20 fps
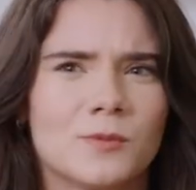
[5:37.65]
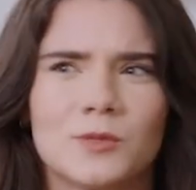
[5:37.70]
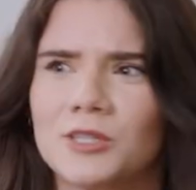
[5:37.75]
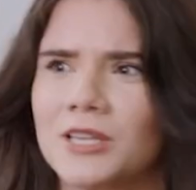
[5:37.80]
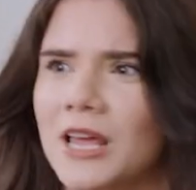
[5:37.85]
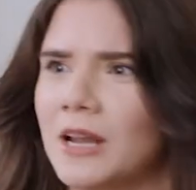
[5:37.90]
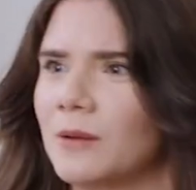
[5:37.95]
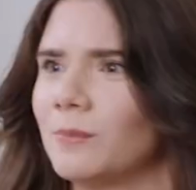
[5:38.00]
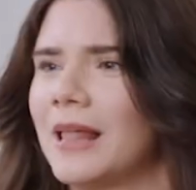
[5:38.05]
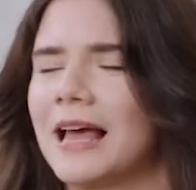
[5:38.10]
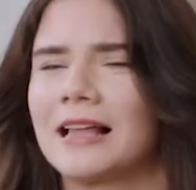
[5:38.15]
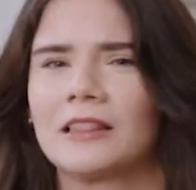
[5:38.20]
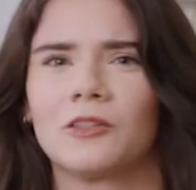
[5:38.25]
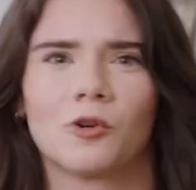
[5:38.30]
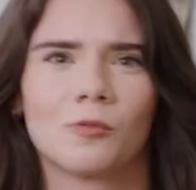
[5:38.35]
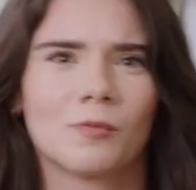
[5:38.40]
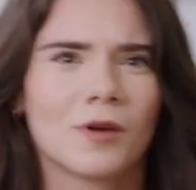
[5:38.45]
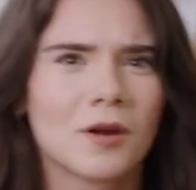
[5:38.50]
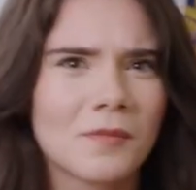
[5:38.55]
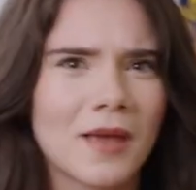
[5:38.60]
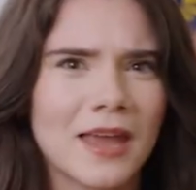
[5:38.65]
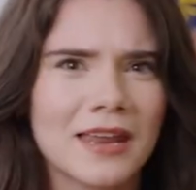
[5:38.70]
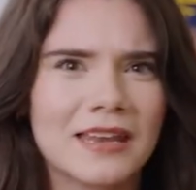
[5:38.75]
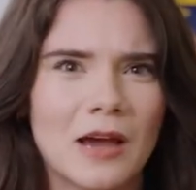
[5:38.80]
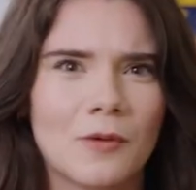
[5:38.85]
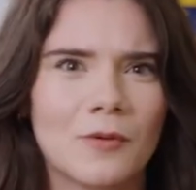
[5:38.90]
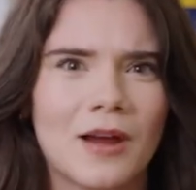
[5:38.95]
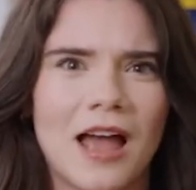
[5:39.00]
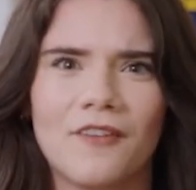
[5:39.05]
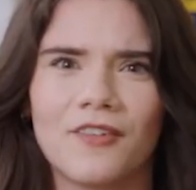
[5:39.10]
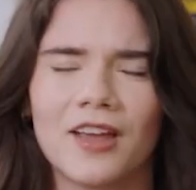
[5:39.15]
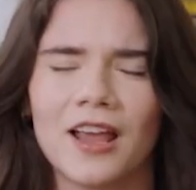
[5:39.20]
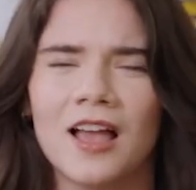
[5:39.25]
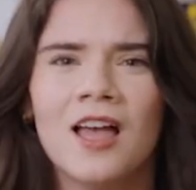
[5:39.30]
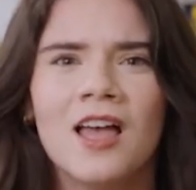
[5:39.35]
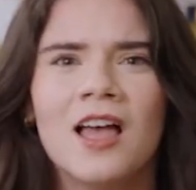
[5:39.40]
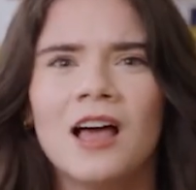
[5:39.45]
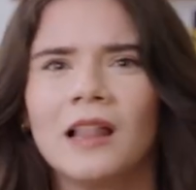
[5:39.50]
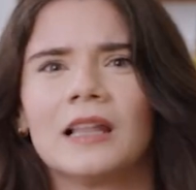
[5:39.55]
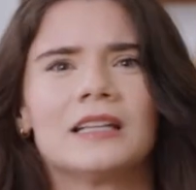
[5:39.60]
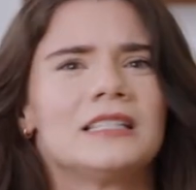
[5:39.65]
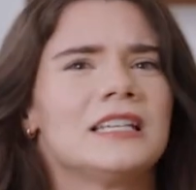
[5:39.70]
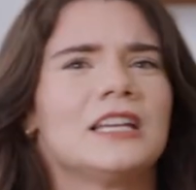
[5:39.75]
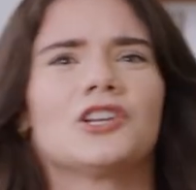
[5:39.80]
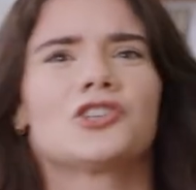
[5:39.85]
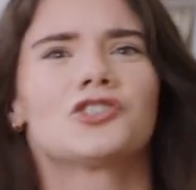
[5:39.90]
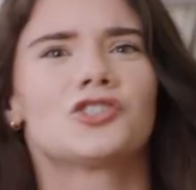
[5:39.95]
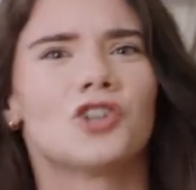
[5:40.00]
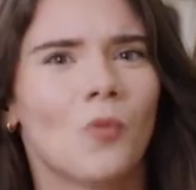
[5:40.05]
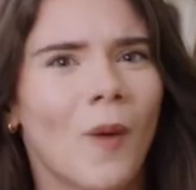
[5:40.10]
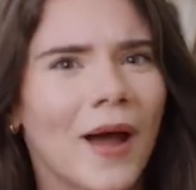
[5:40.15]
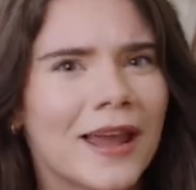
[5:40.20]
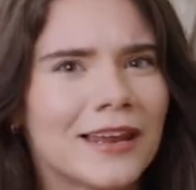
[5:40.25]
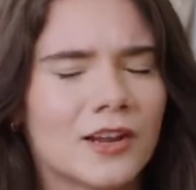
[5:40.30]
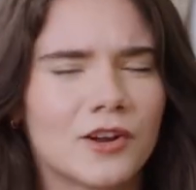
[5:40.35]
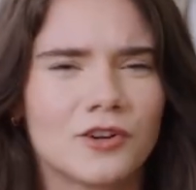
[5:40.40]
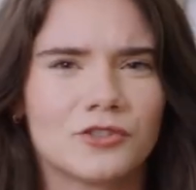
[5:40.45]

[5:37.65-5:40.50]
We just had a black Little Mermaid. Now we're having a Latina Snow White,